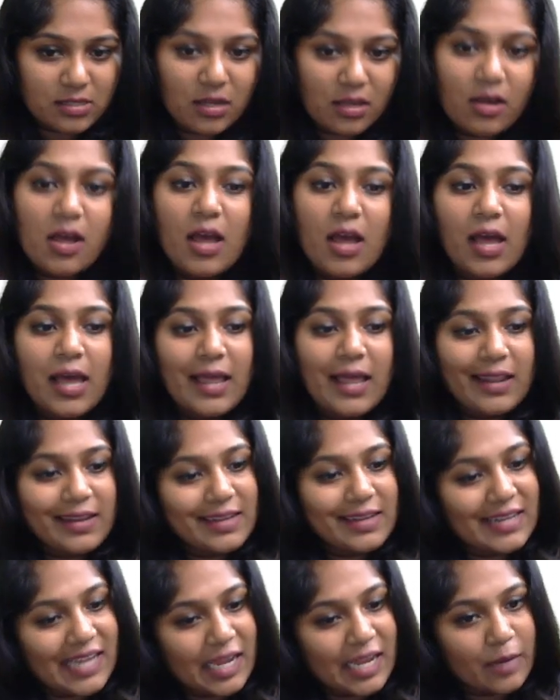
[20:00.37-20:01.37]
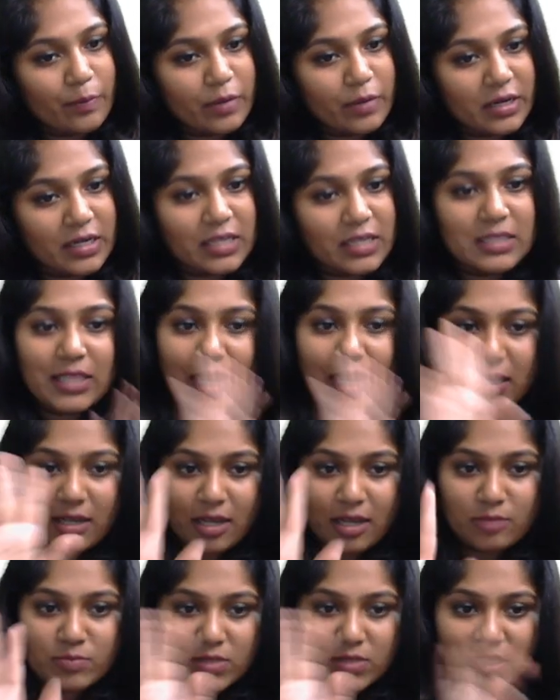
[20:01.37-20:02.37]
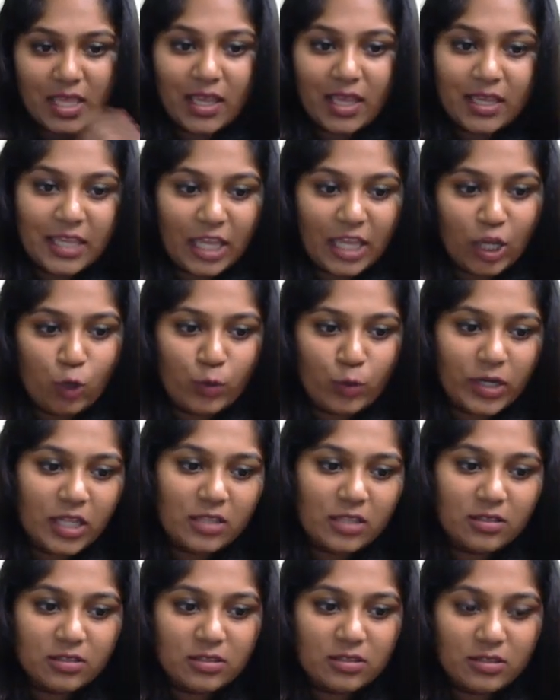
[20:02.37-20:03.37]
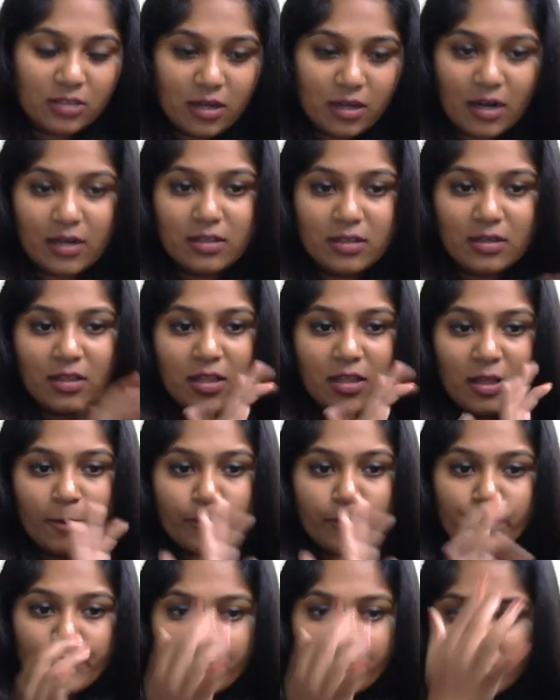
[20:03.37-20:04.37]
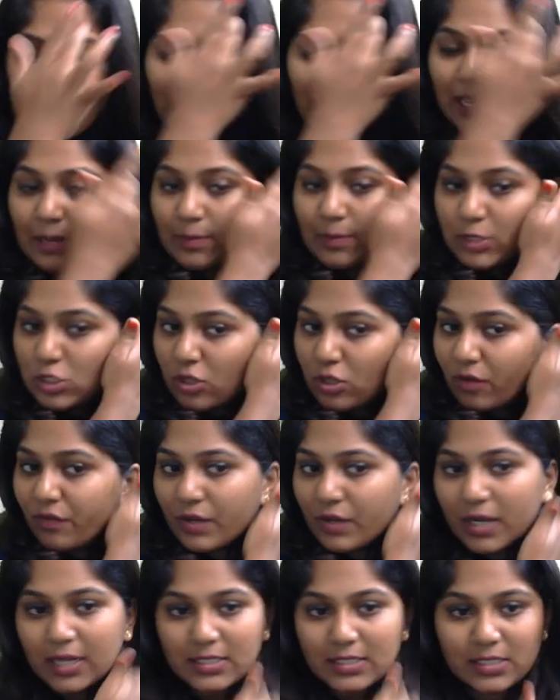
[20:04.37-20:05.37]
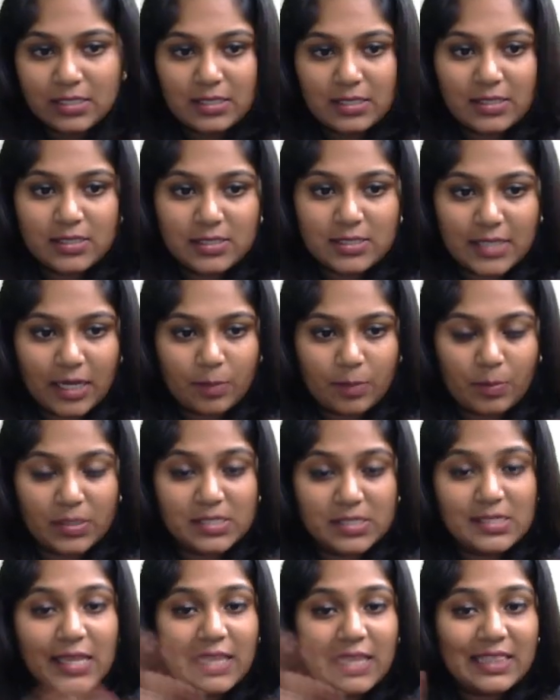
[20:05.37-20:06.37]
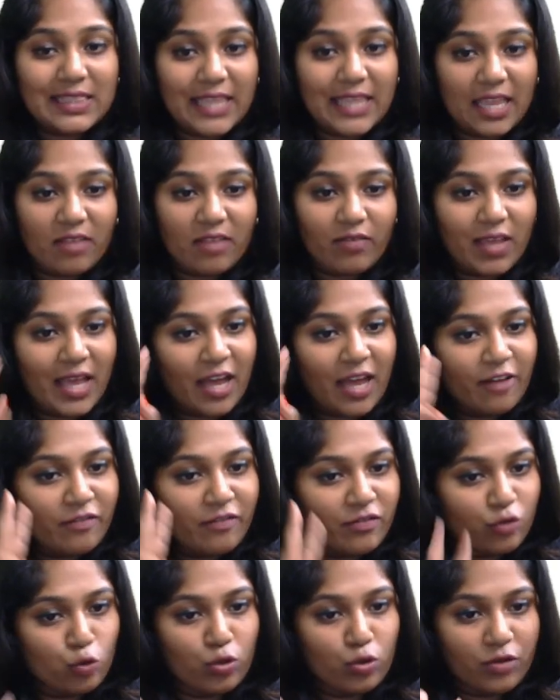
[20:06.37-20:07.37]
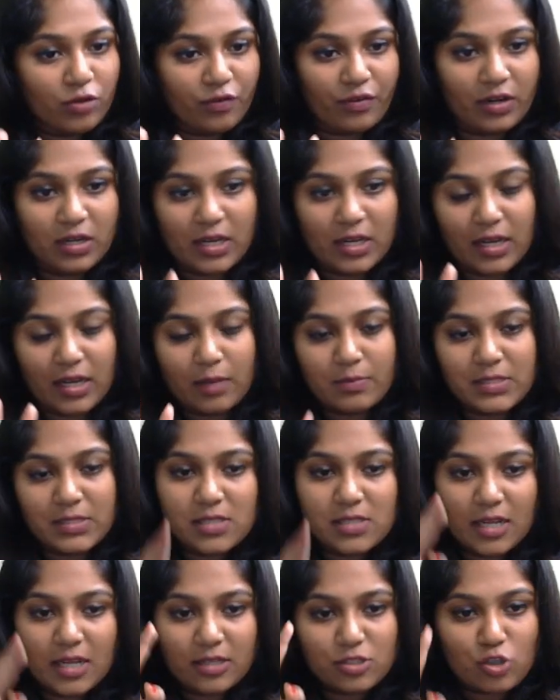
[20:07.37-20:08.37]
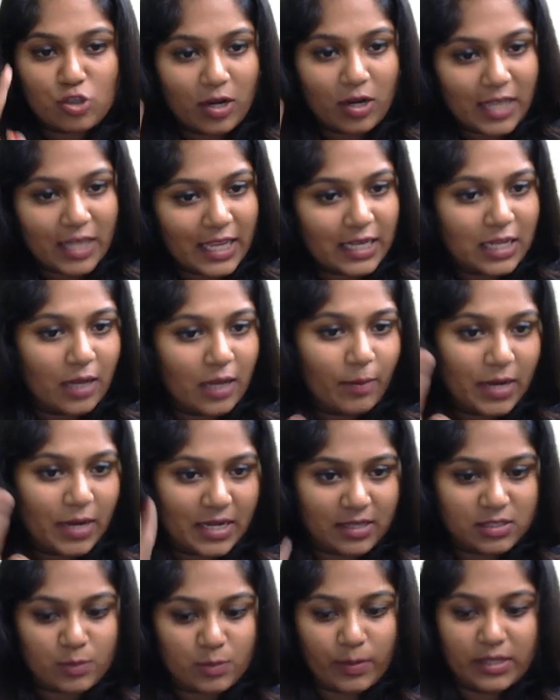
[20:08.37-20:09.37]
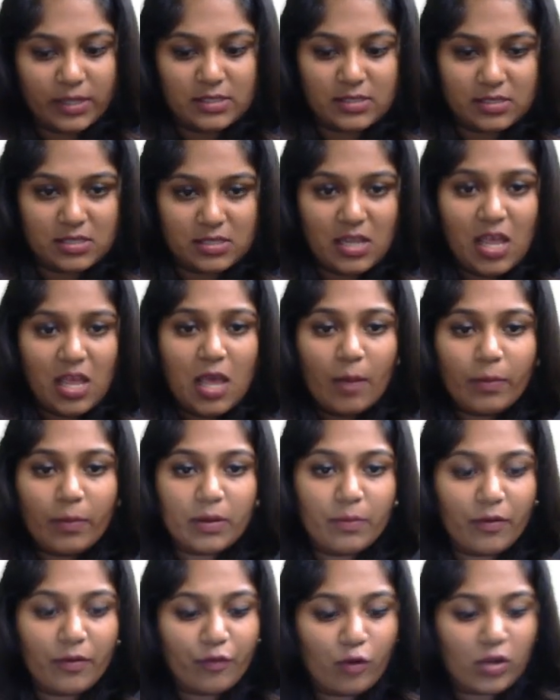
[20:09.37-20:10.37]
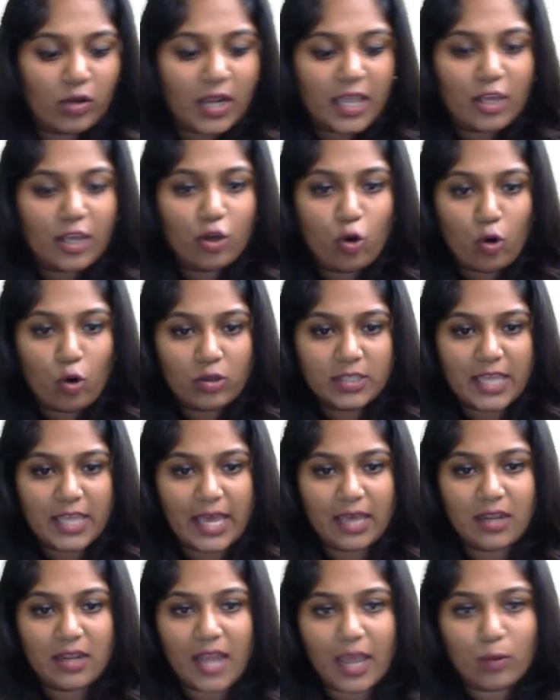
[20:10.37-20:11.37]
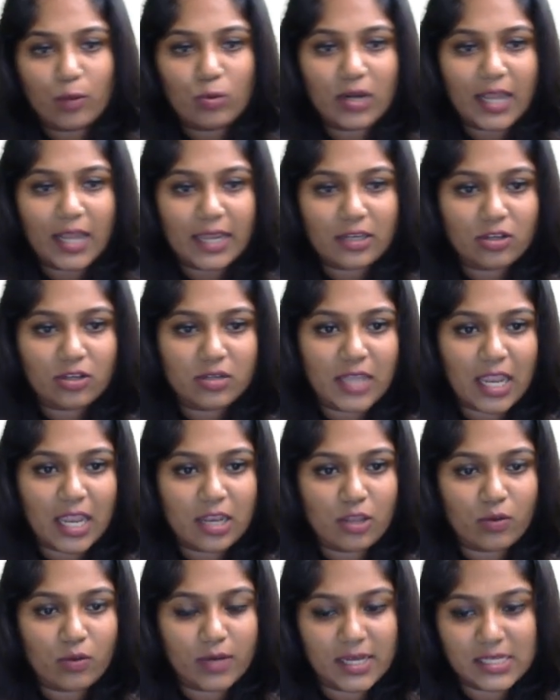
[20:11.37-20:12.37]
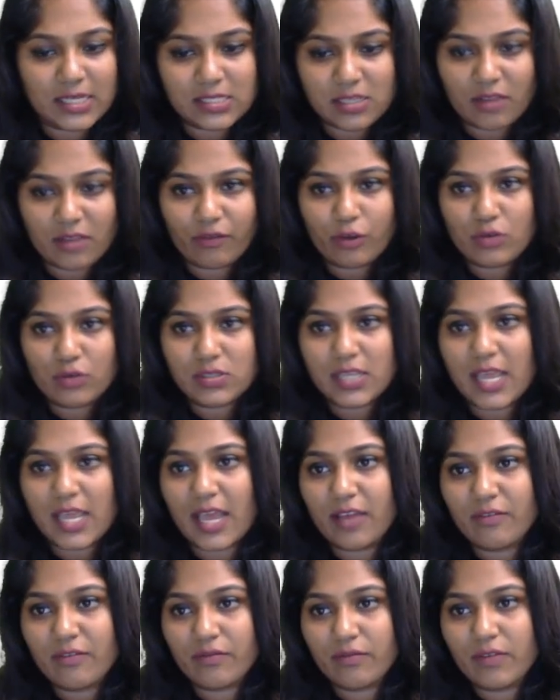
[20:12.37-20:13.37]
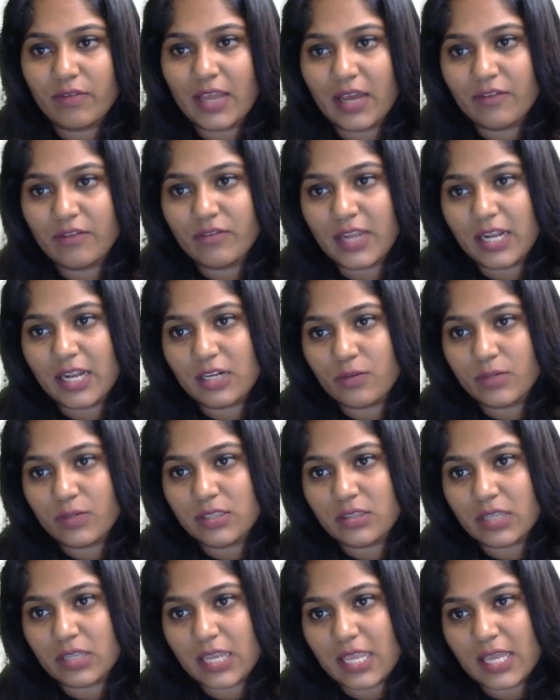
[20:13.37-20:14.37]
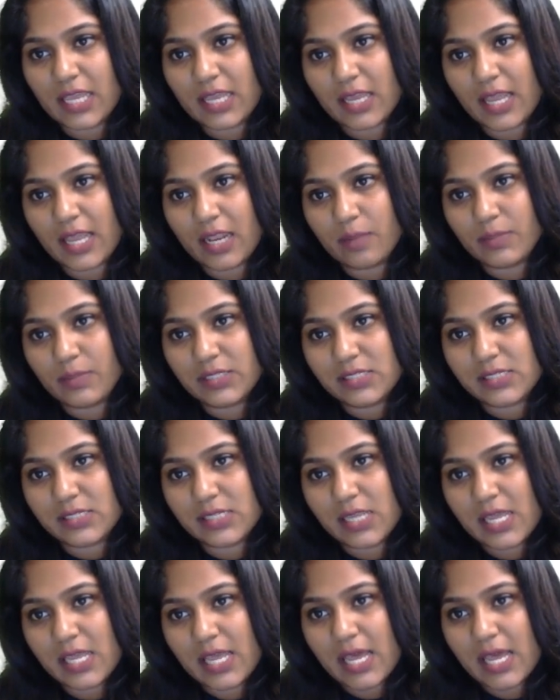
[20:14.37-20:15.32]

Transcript: the liability. That comes the equity, the third elements of financial statements. Then we have two different elements, that is called income and expenses. But before I go there, I would like to tell you guys, if you see, we have dealt with three elements: